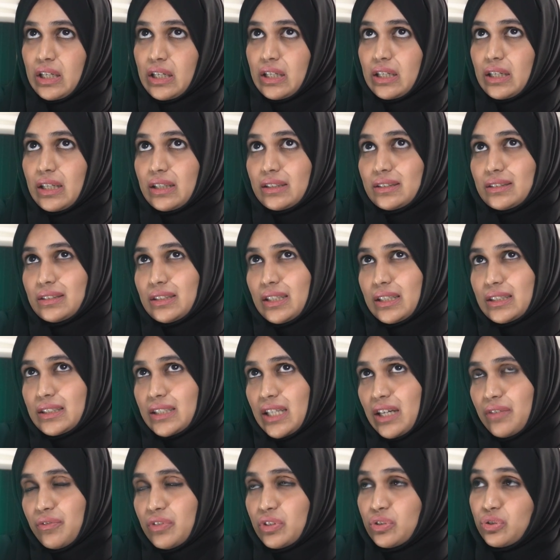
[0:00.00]
let's say,
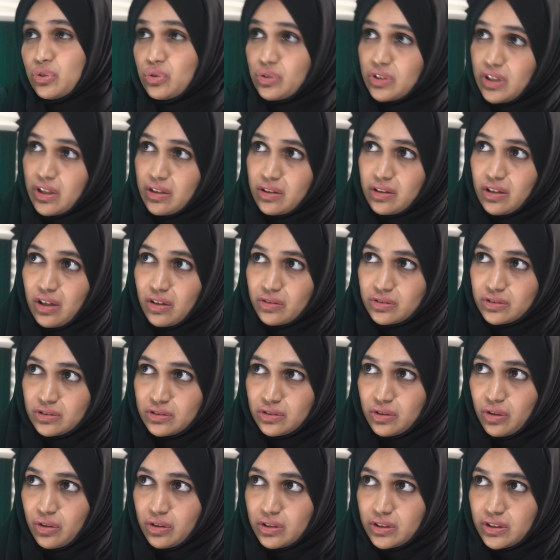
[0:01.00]
$7,000 to
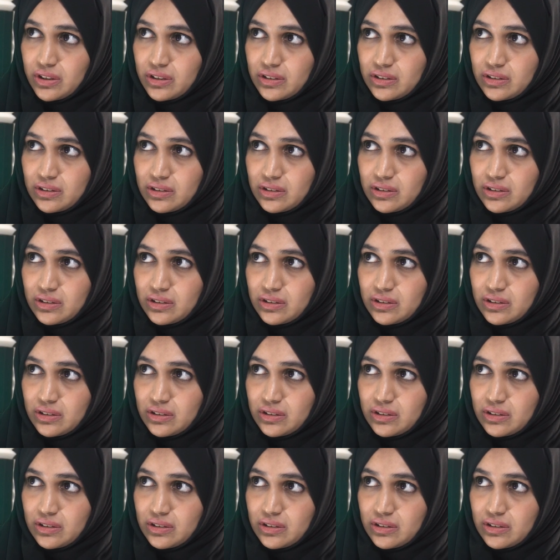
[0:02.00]
$10,000.